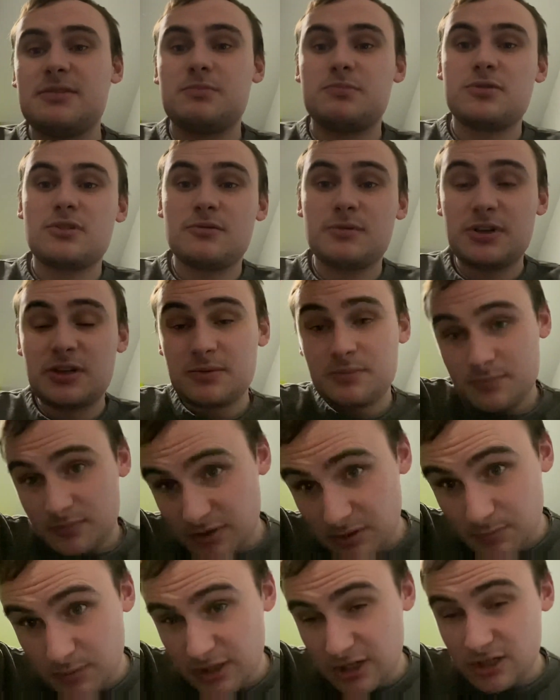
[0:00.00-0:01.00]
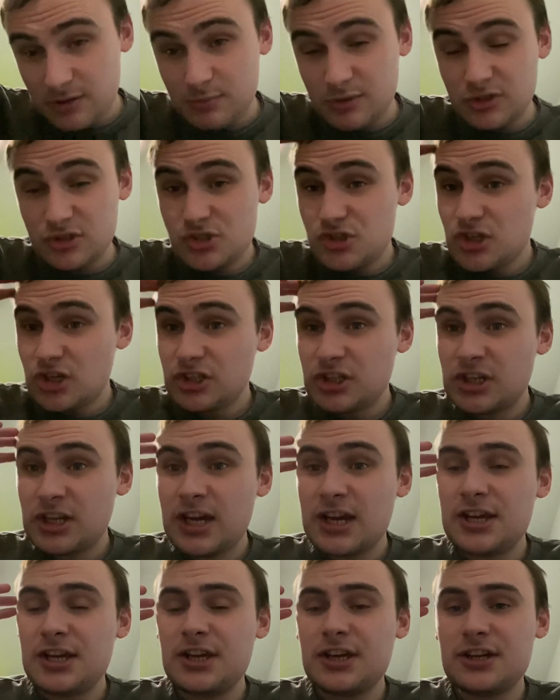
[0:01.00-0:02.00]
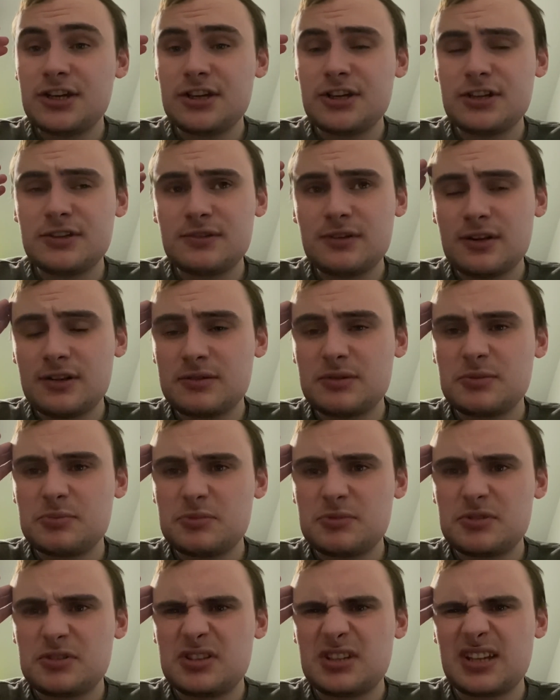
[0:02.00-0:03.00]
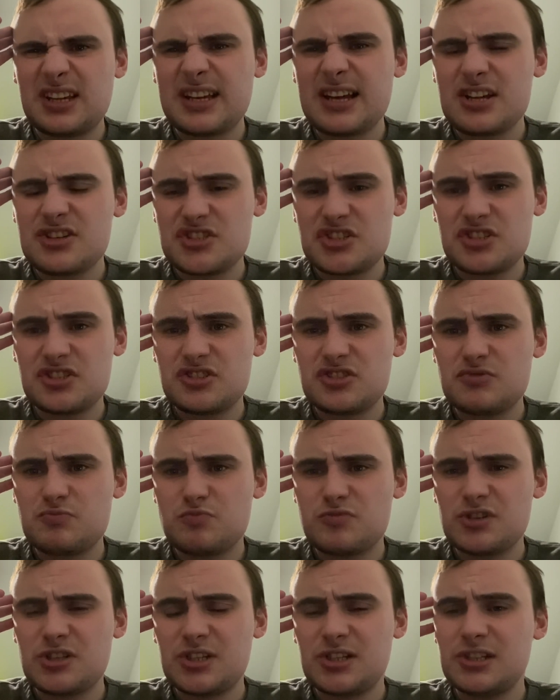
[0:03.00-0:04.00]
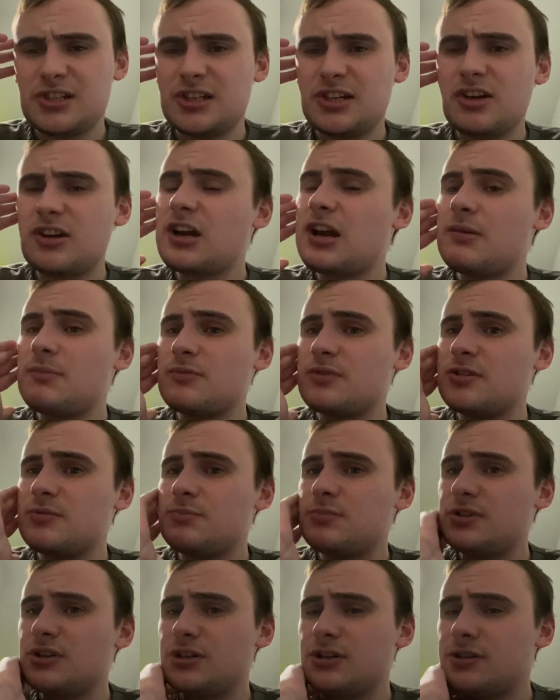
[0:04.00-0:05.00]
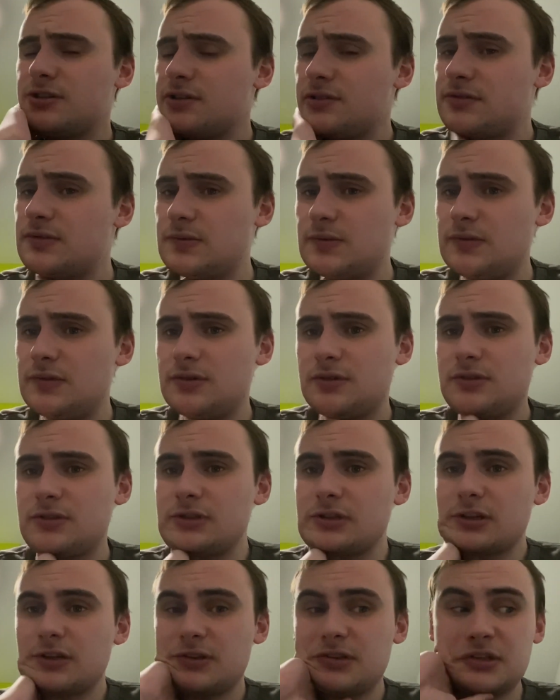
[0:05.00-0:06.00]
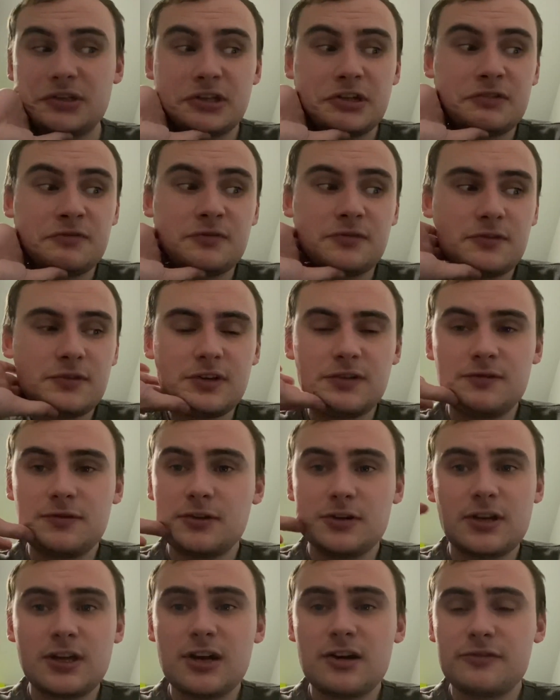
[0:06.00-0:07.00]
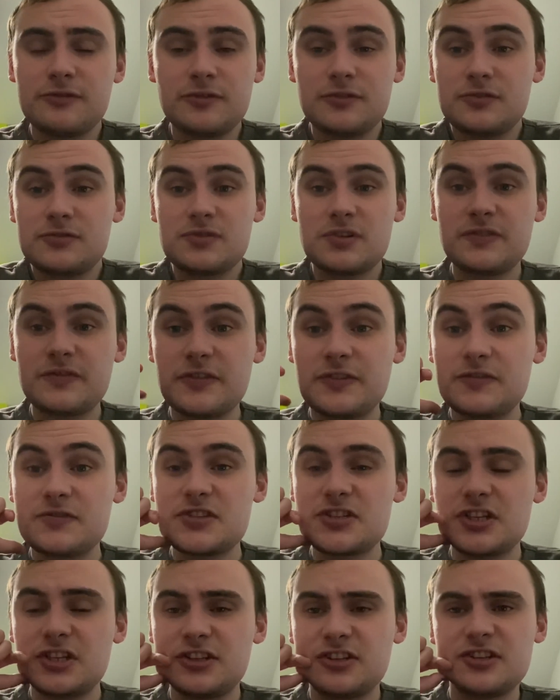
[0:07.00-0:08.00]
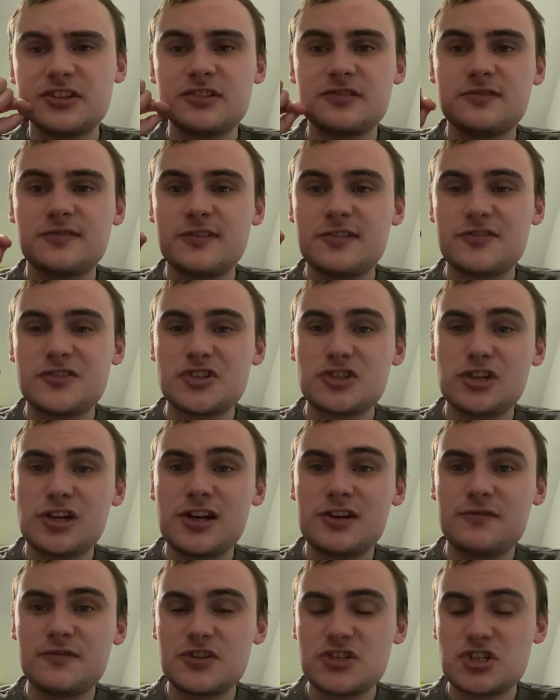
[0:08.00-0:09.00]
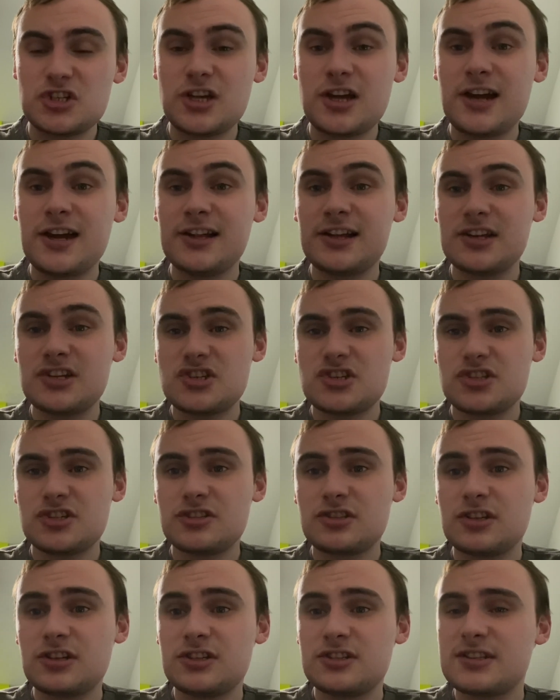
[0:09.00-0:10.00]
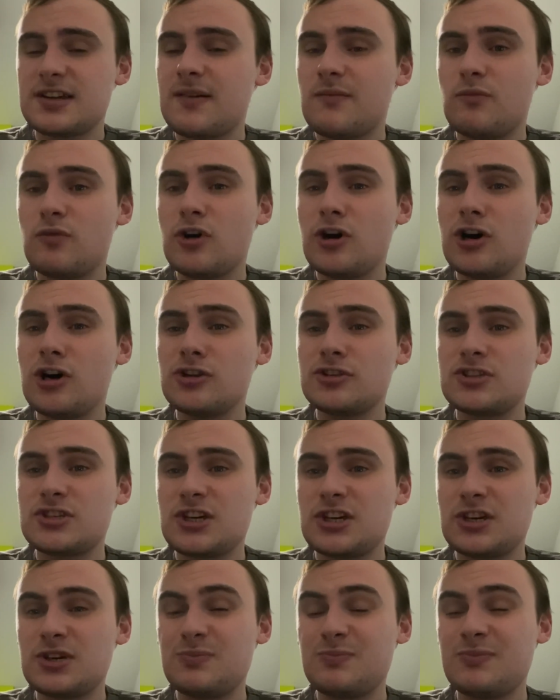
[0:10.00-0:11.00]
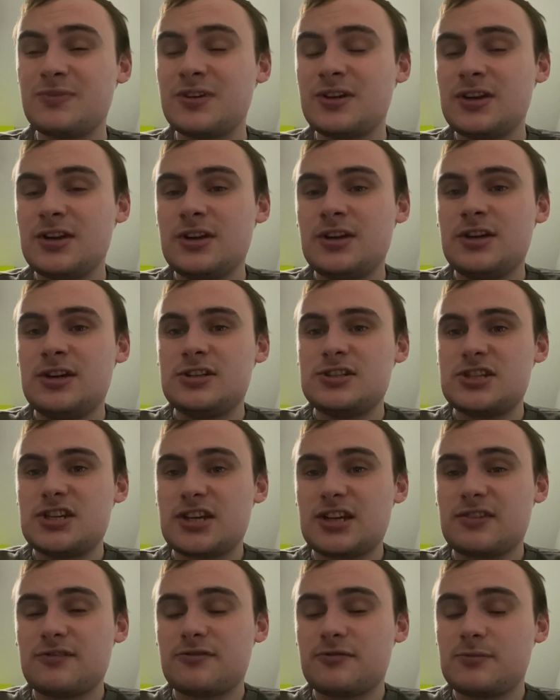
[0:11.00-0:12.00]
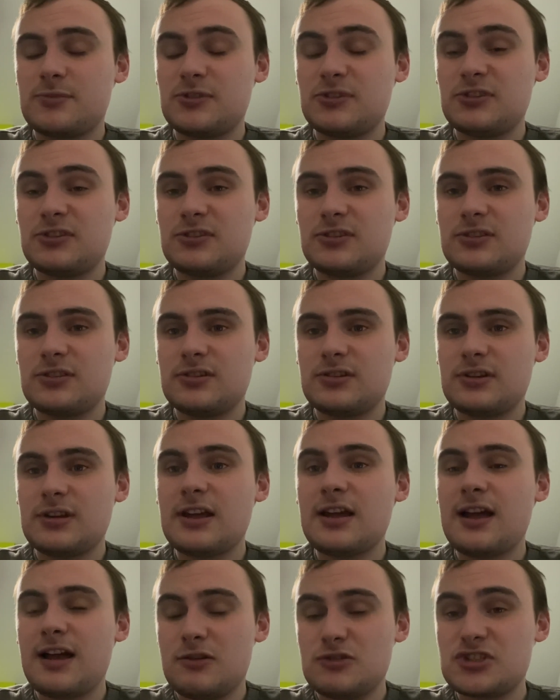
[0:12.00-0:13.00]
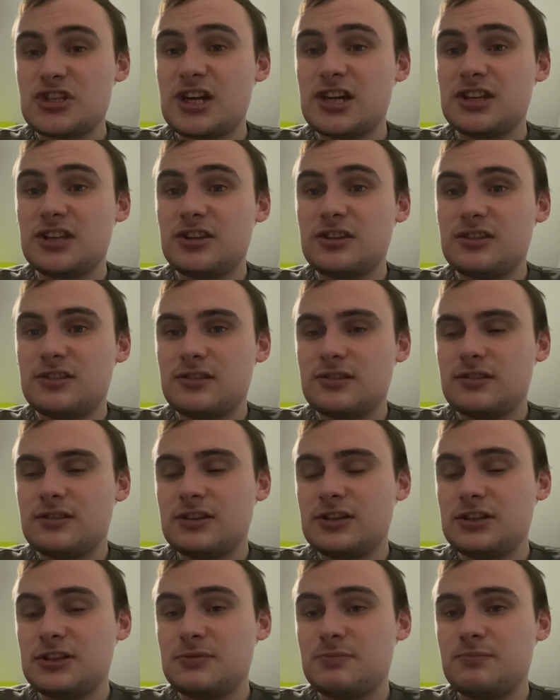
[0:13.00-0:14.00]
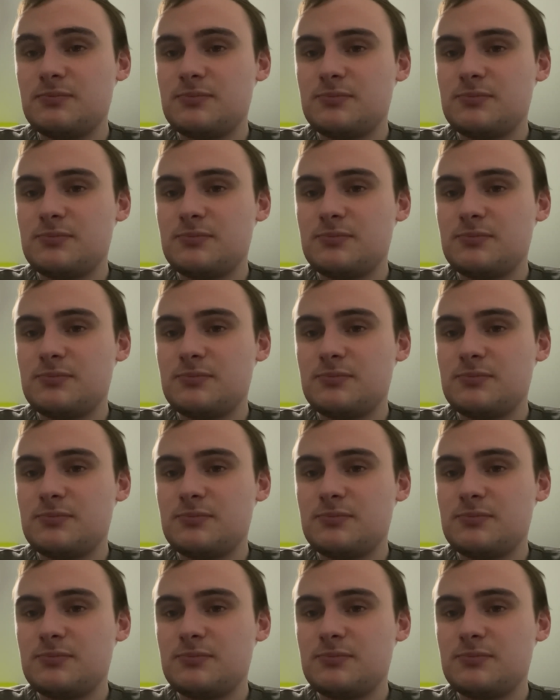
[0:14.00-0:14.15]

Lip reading: probably the pick of the bunch on the night. Didn't catch it brilliantly on camera, but if you've seen the visual highlights, you know the Dan Ward taking it from outside the